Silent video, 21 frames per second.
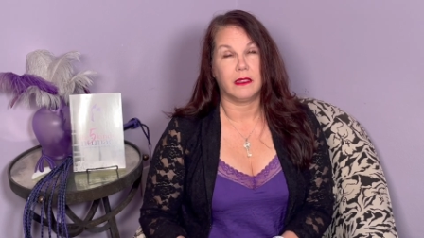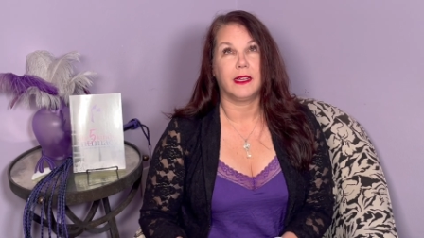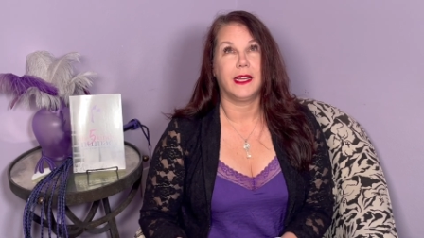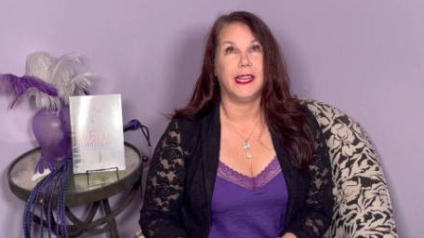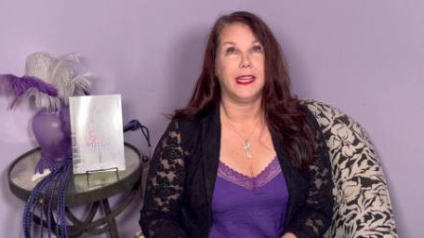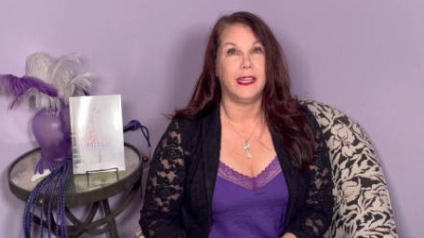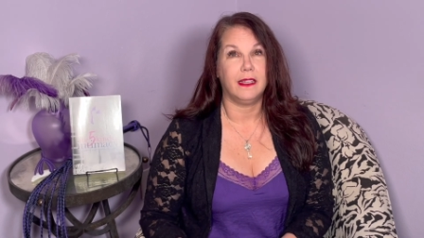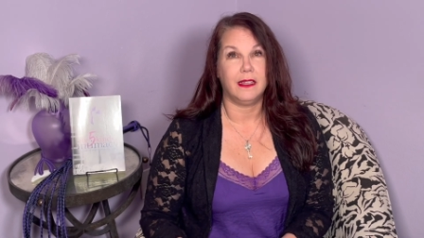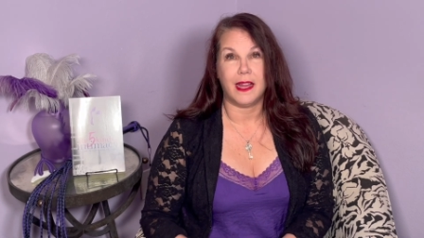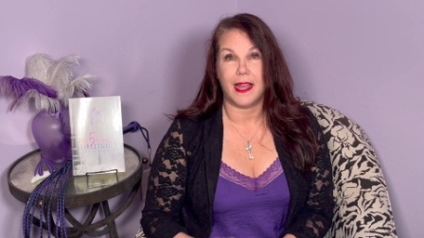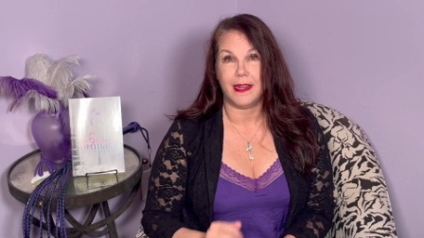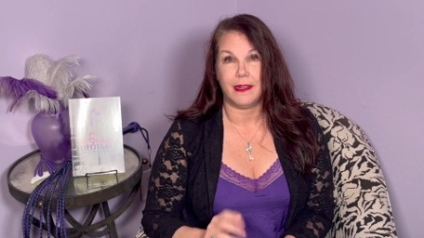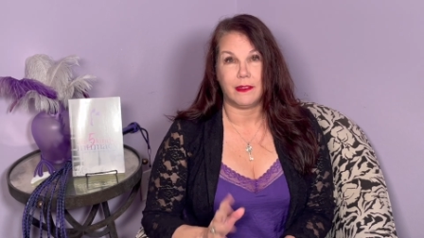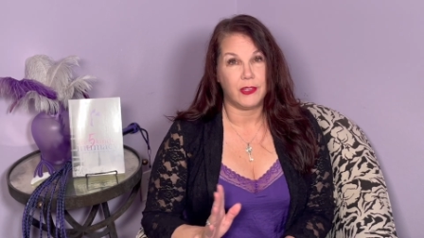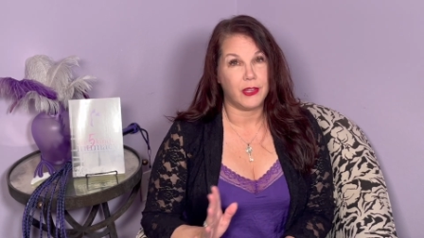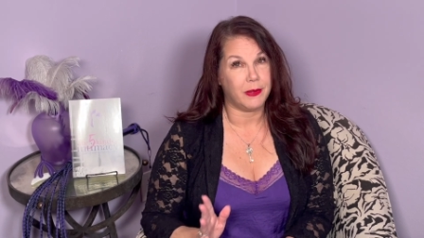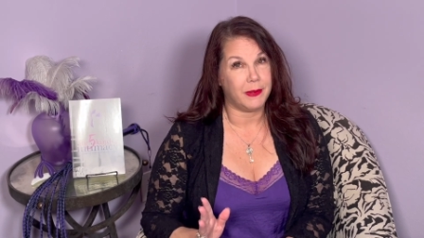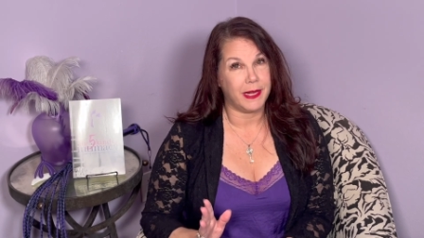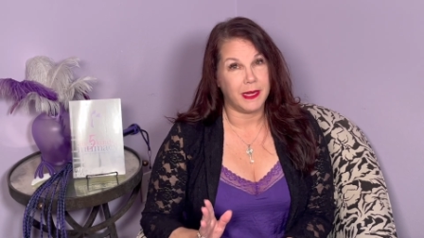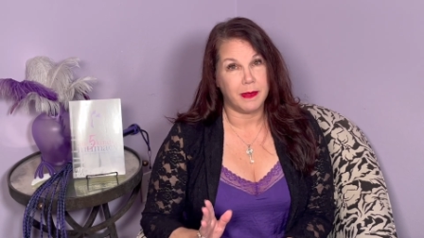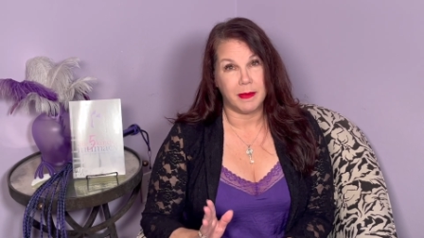And I don't
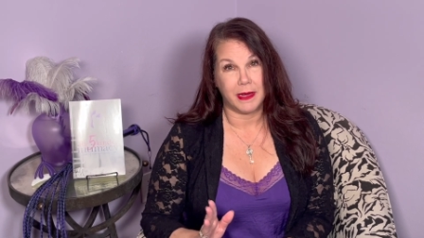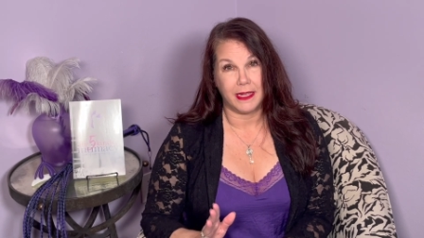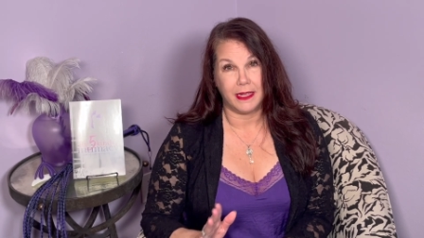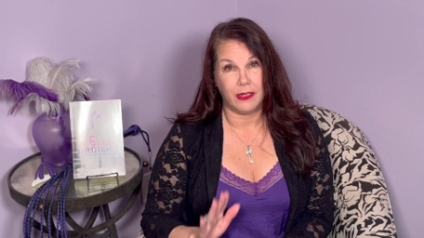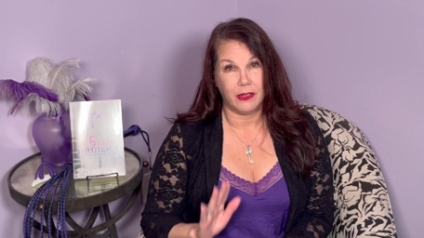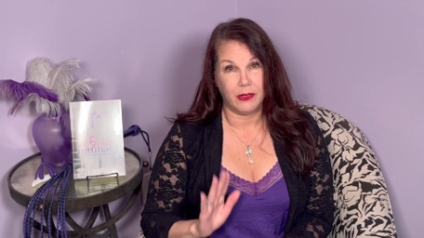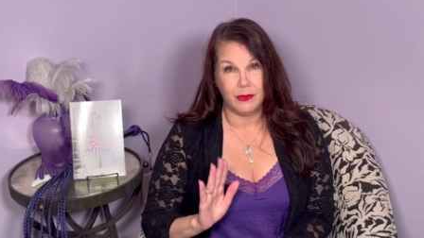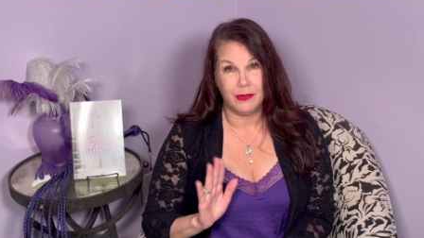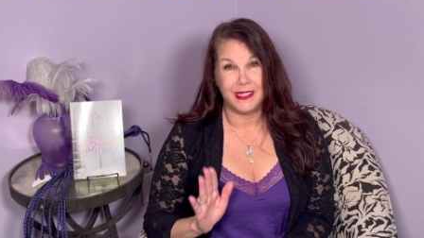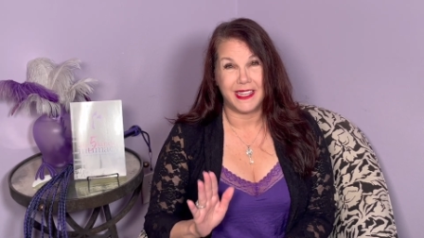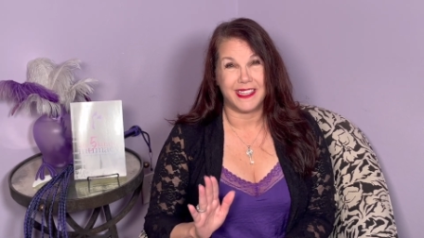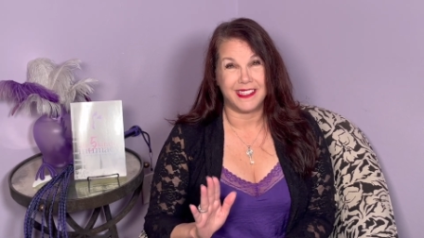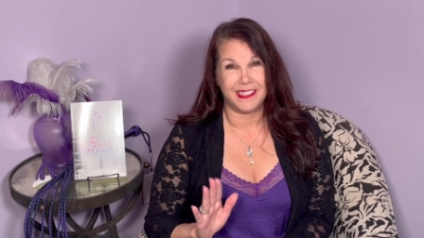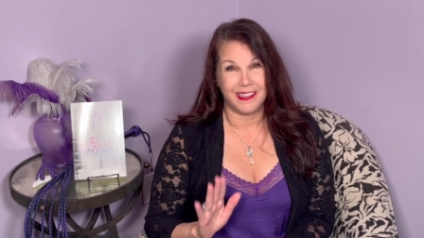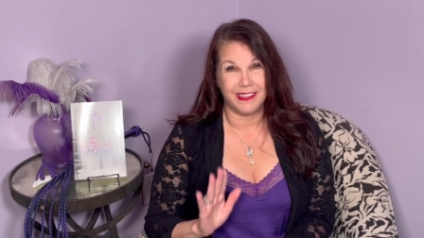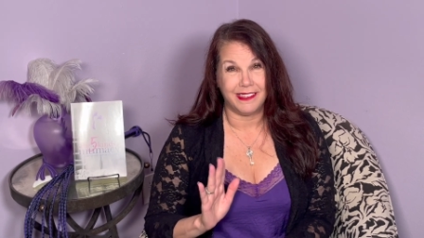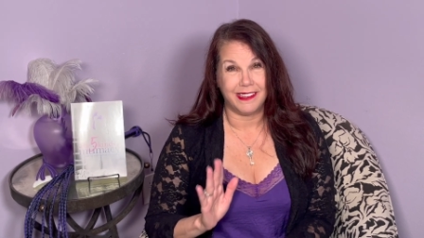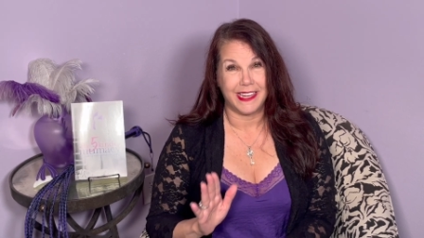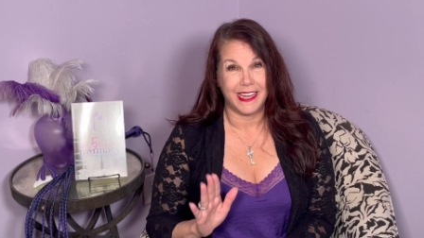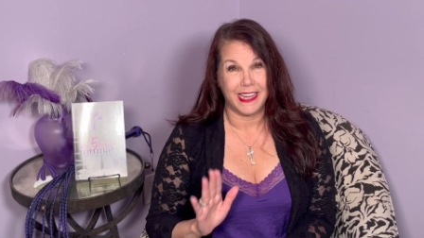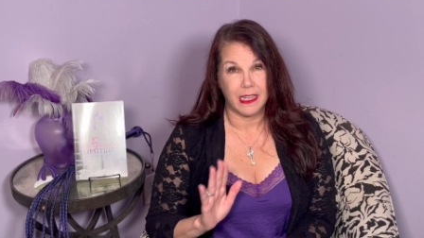know anybody who
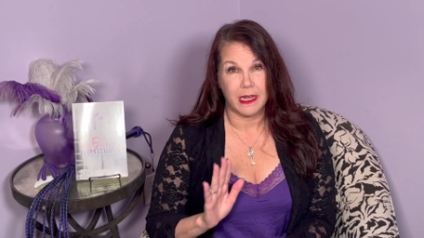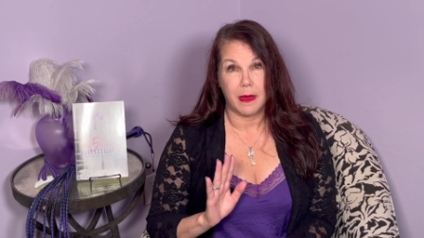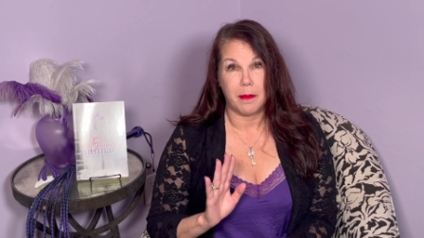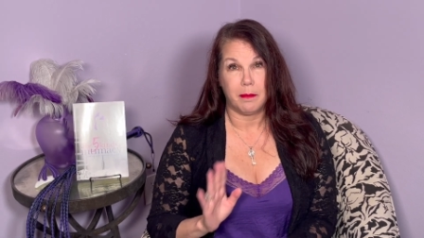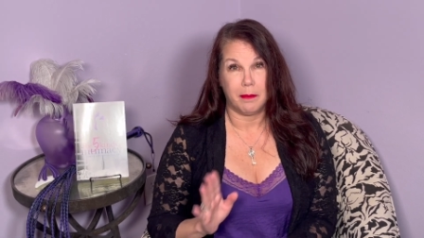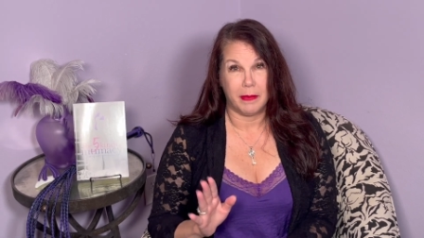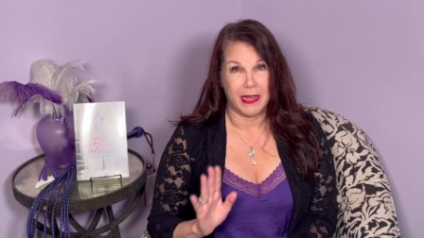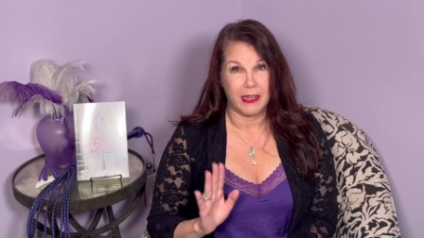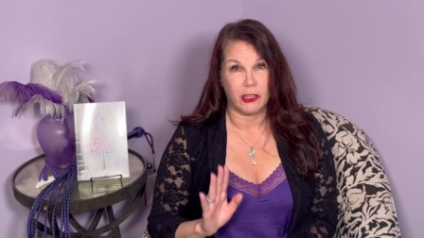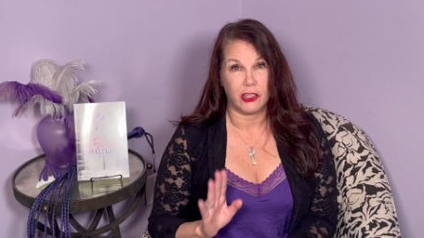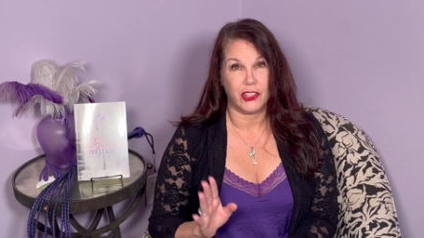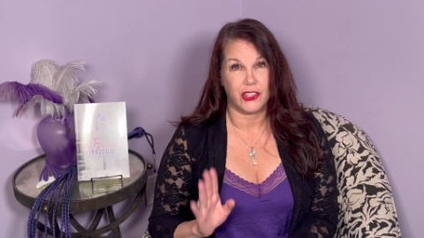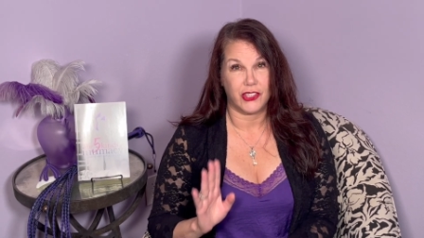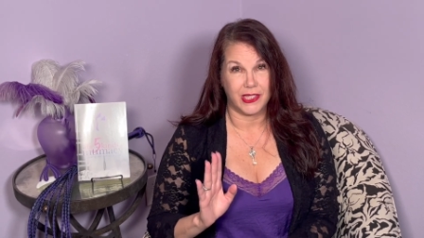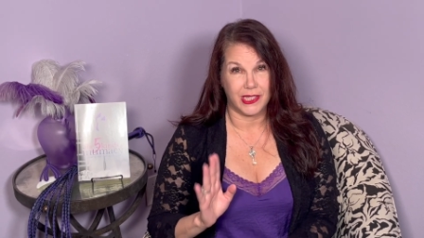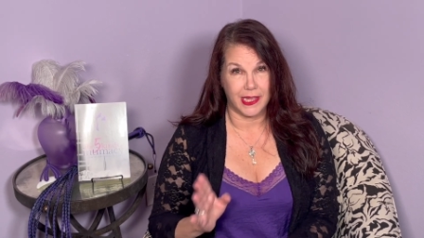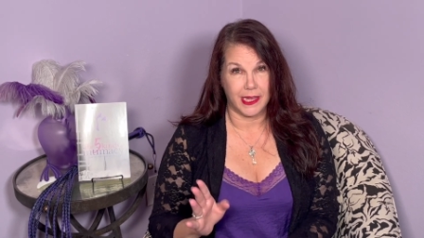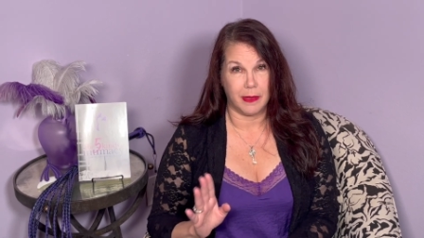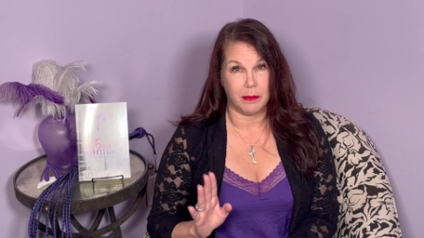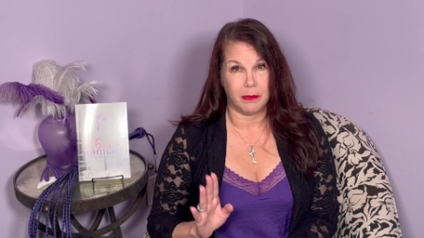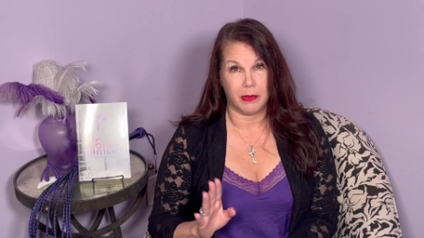doesn't need better
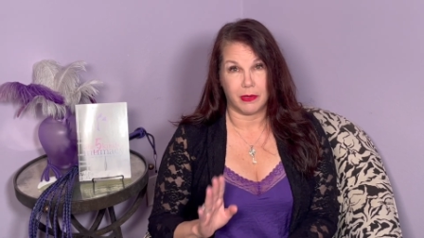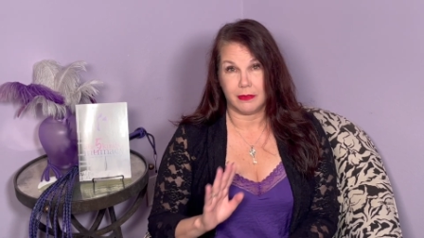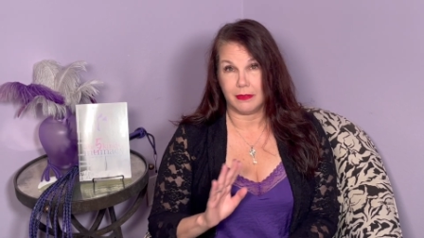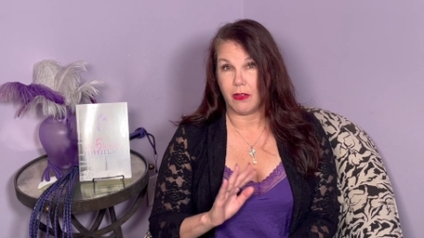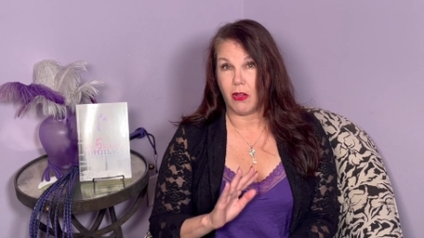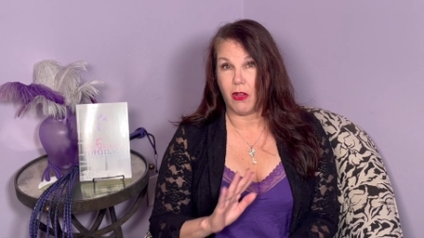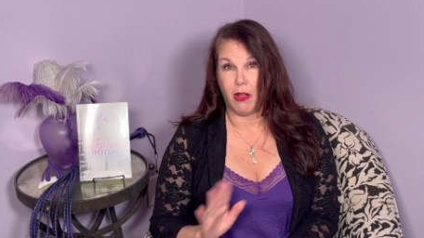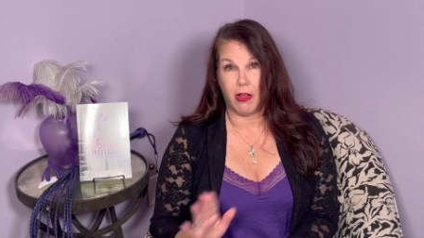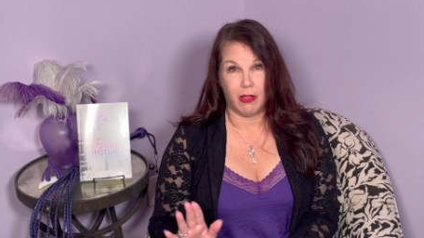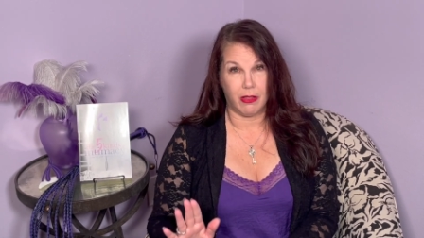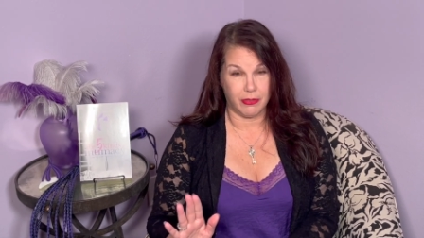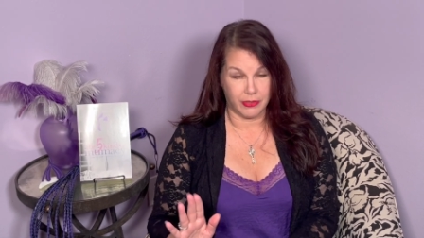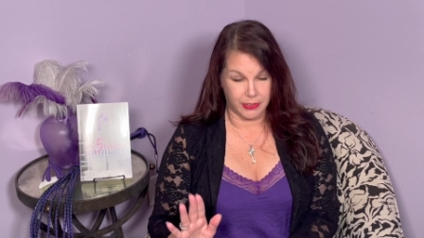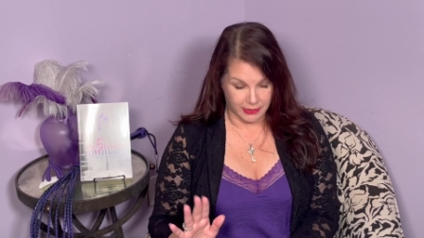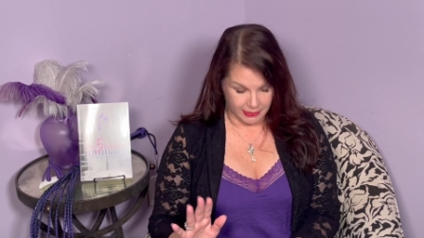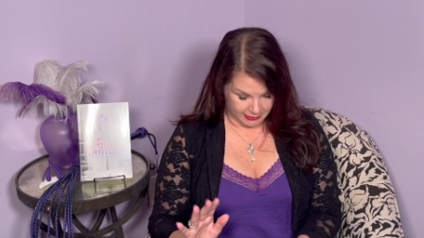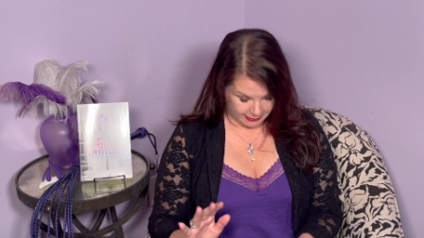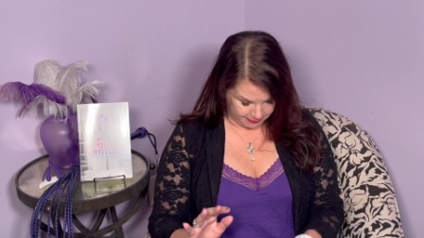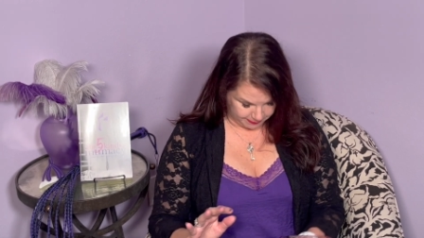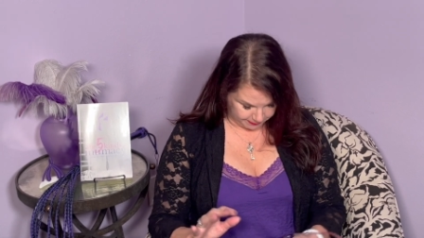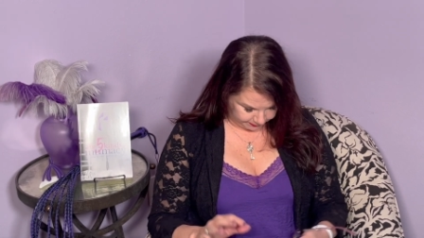sleep all the
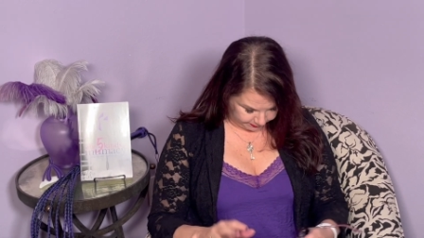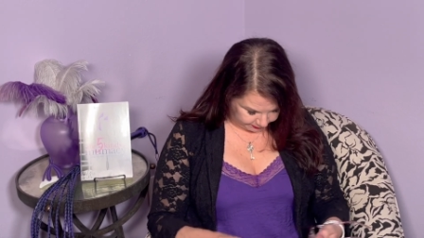time.